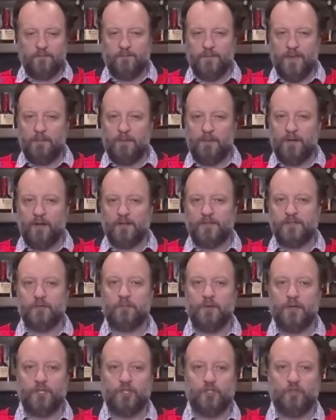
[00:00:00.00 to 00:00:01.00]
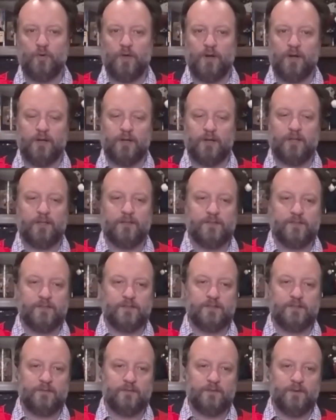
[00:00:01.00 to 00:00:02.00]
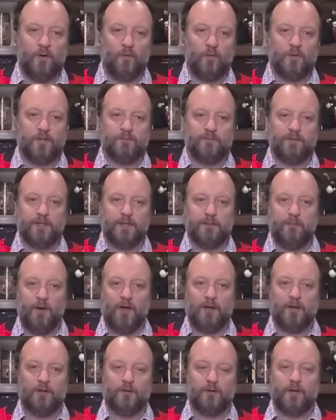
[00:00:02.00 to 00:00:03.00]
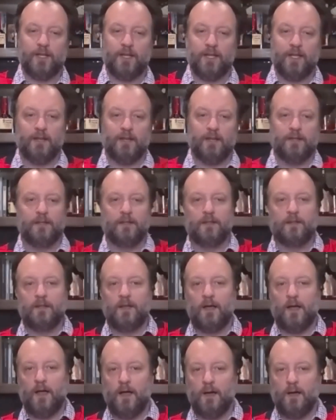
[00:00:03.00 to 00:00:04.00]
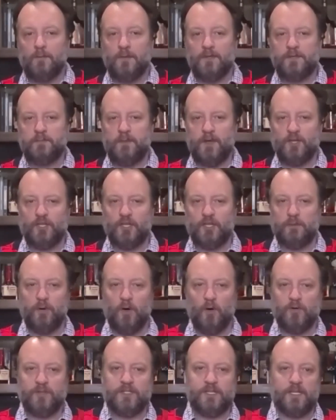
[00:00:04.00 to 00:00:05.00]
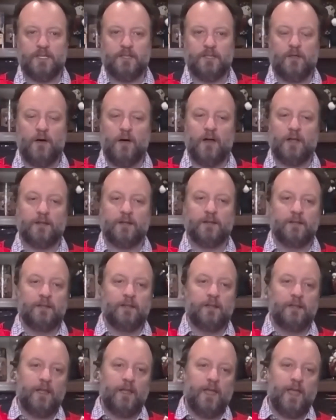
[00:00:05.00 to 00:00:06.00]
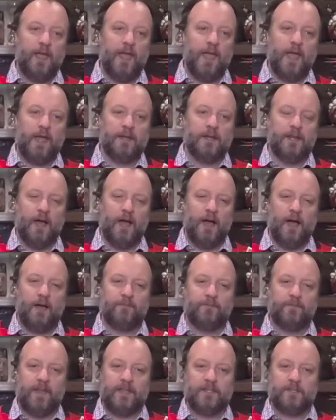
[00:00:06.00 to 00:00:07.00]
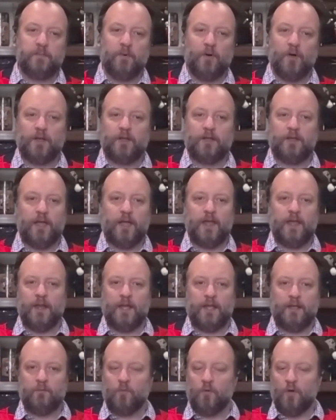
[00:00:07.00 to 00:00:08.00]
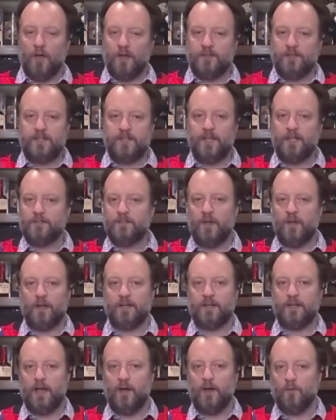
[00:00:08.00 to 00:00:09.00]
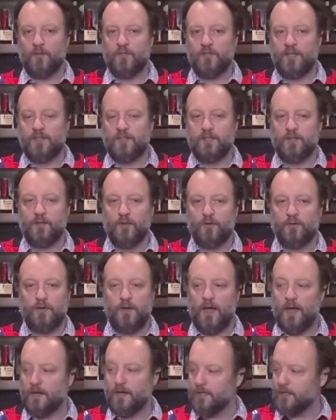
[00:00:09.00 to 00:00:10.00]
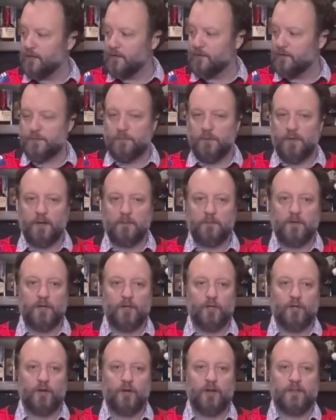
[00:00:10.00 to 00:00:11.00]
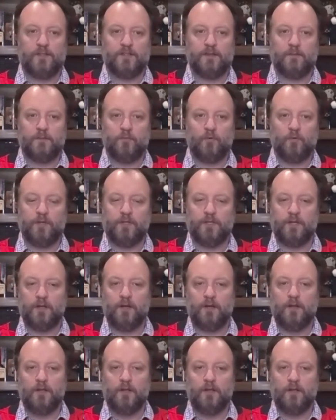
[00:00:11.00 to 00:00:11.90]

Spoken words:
maybe not so much Twitter because no one's really monitoring it, especially post Elon, and Facebook. And we're on TikTok now, which I still don't know how to use, but I'm going to learn at some point here.